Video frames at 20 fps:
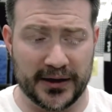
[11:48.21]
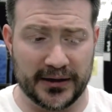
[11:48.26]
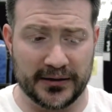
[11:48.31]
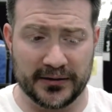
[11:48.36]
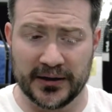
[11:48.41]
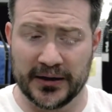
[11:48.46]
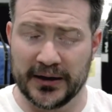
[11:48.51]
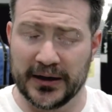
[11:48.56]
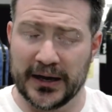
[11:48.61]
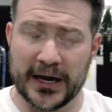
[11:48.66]

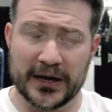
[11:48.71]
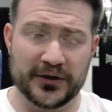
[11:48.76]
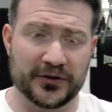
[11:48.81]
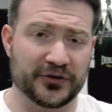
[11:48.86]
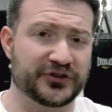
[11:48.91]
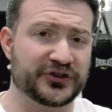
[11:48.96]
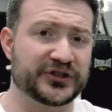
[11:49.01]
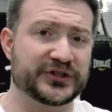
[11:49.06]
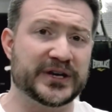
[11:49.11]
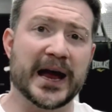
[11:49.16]
and you're
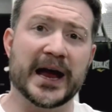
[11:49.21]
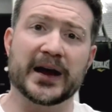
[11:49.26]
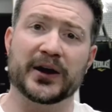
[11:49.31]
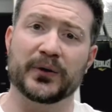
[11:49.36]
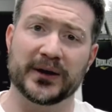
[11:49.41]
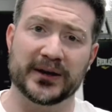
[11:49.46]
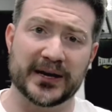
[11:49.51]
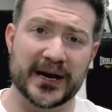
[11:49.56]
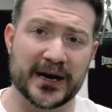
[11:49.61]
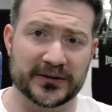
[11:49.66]

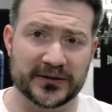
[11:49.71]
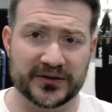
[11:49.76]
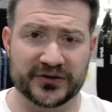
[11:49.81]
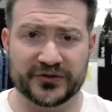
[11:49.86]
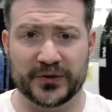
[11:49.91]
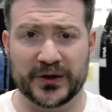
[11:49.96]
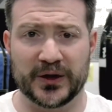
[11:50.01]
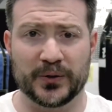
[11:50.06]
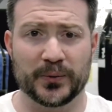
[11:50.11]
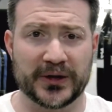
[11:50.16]
staggering down the
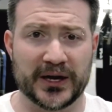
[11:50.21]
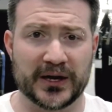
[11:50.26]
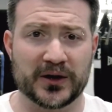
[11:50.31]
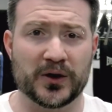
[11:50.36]
street when they